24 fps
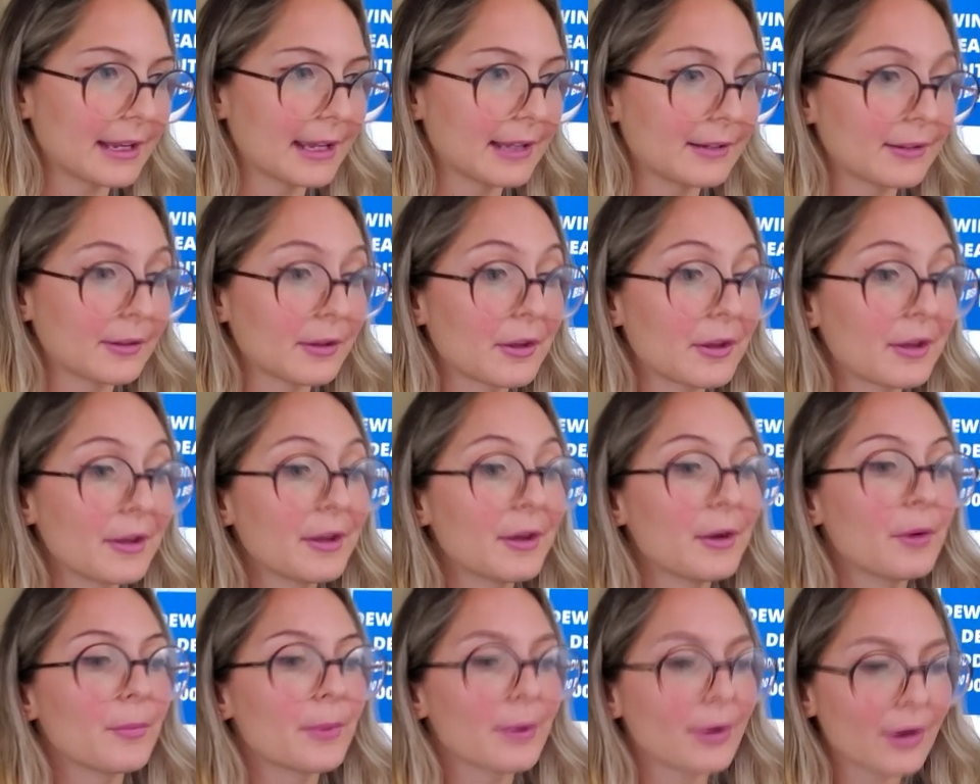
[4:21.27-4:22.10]
And
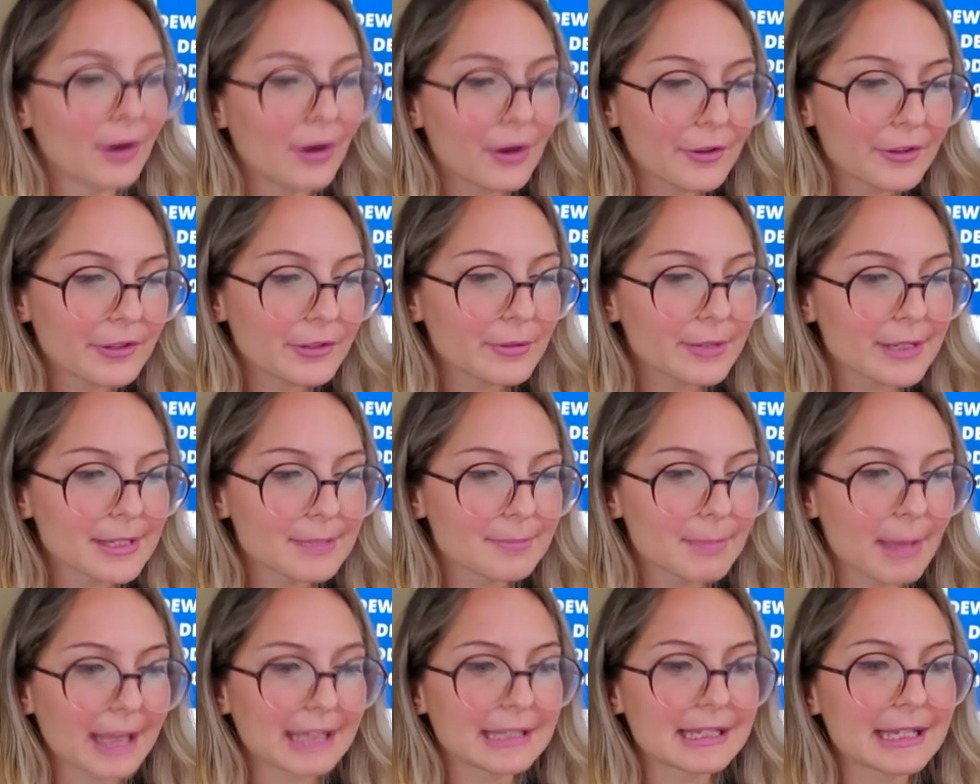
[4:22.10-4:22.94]
we were also
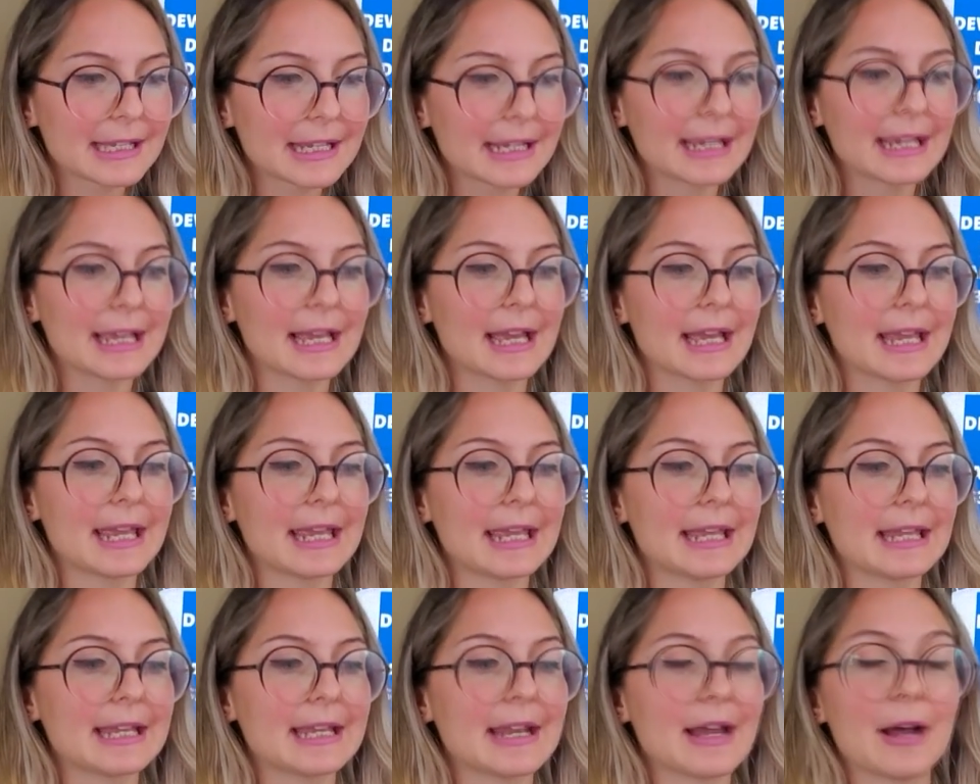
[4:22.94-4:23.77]
expecting
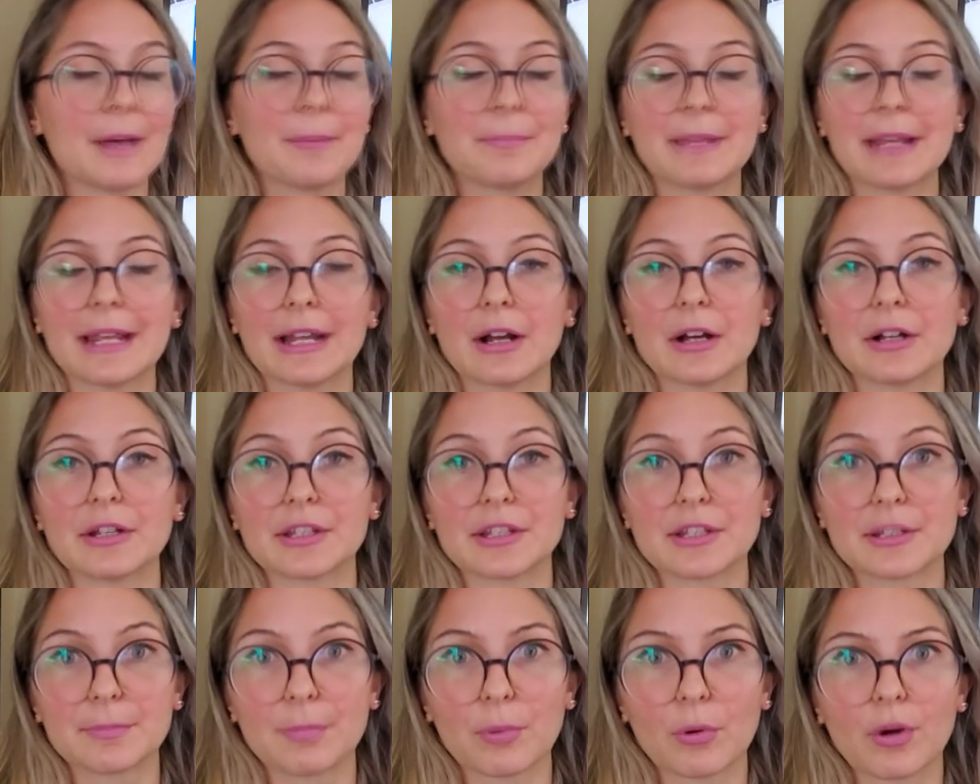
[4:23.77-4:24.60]
an update
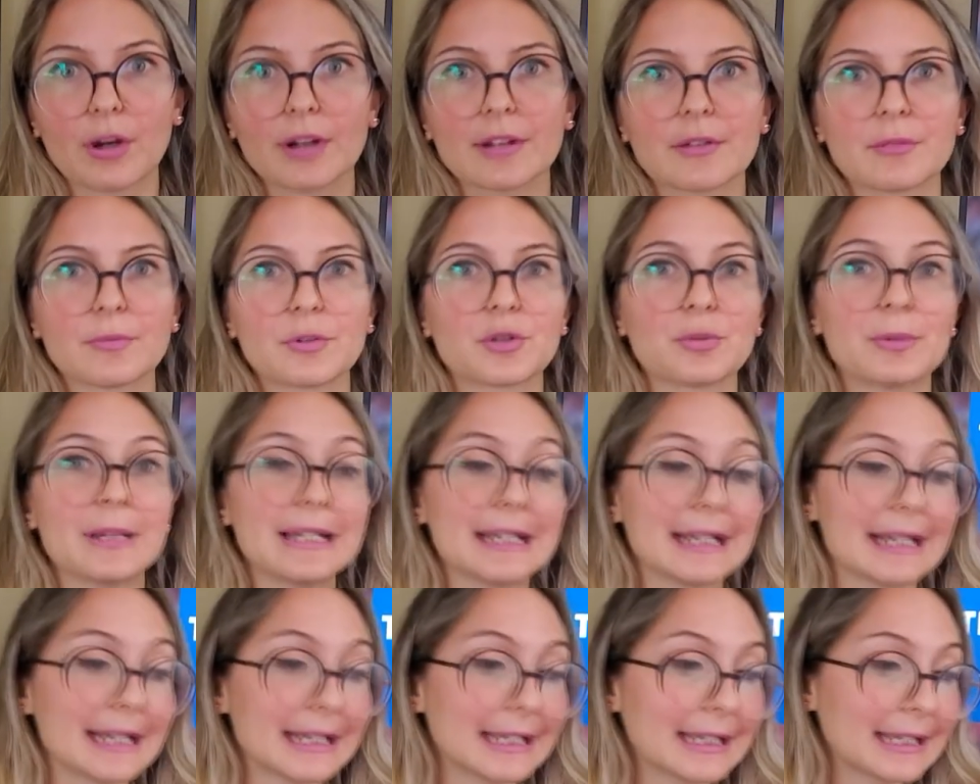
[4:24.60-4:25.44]
on sports, which we
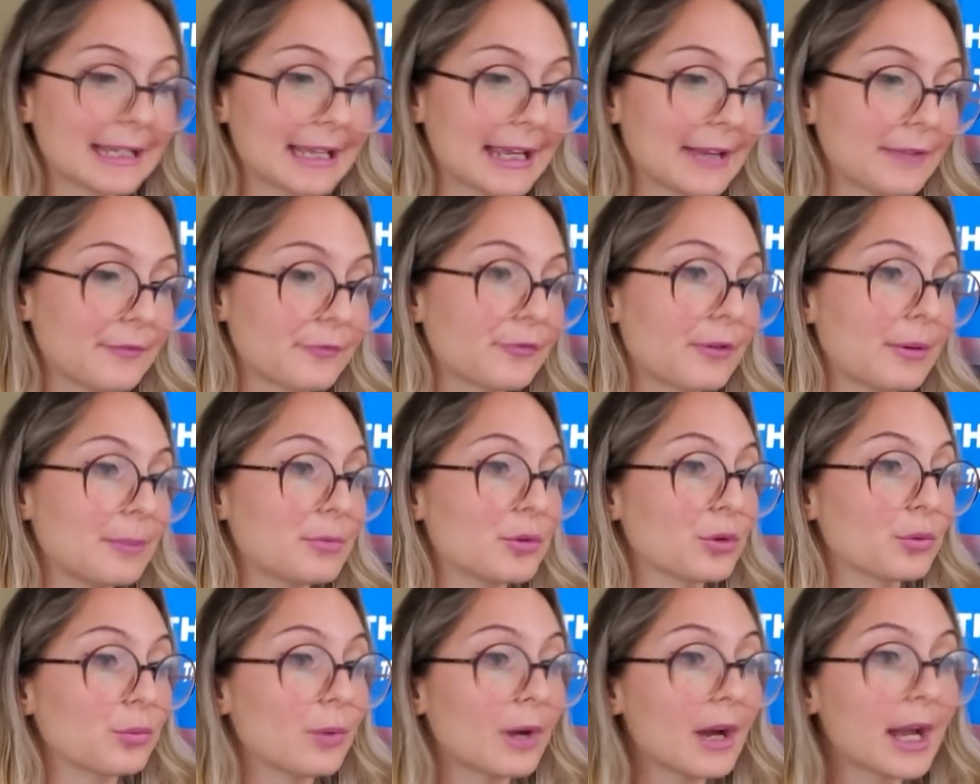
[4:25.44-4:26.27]
didn't get from
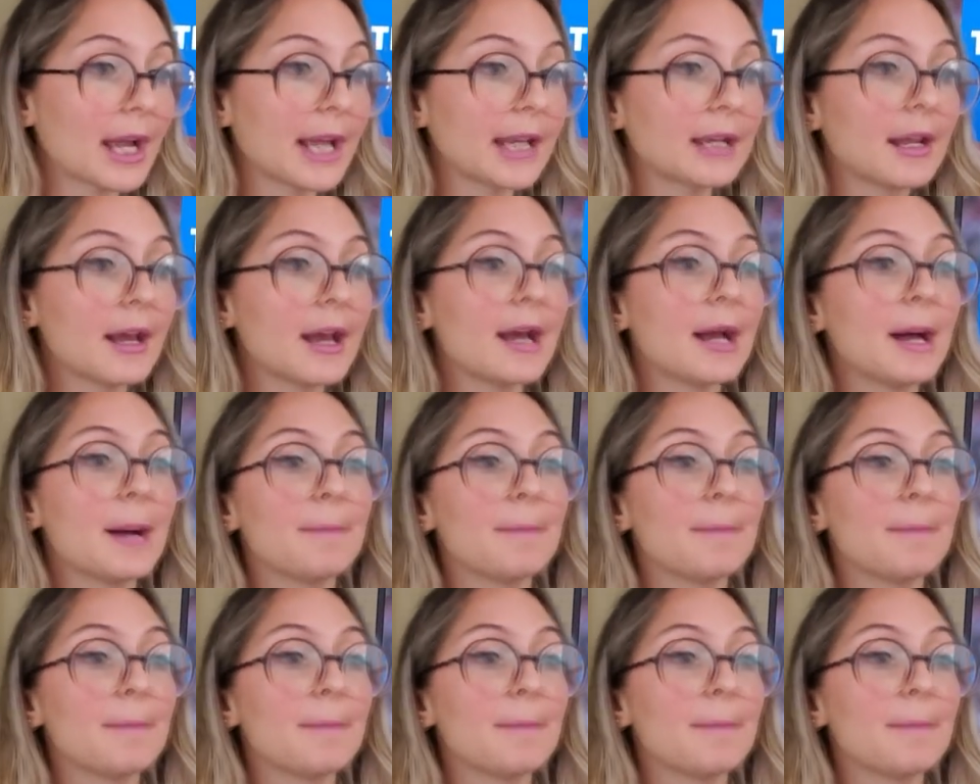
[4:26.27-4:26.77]
DeWine,